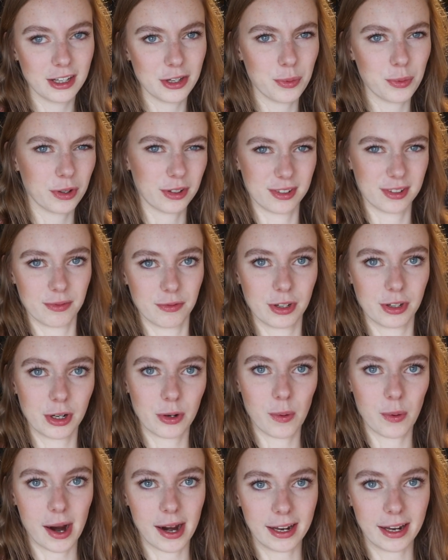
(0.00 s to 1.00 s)
You want
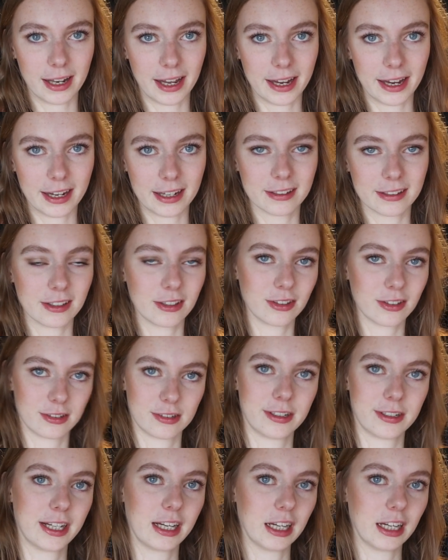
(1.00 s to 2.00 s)
something quite like
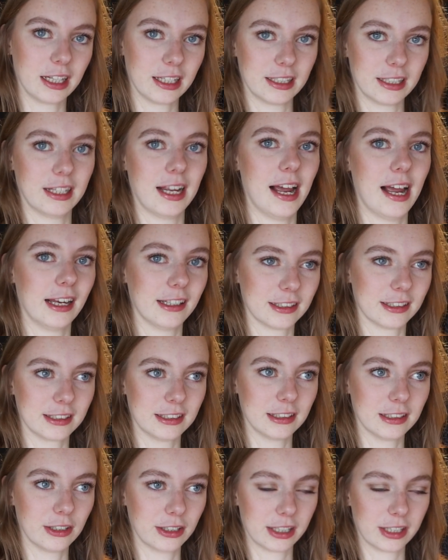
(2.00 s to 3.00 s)
discreet and
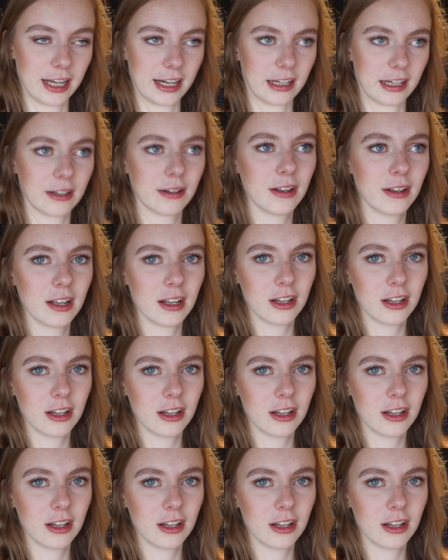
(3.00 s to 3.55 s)
elegant looking.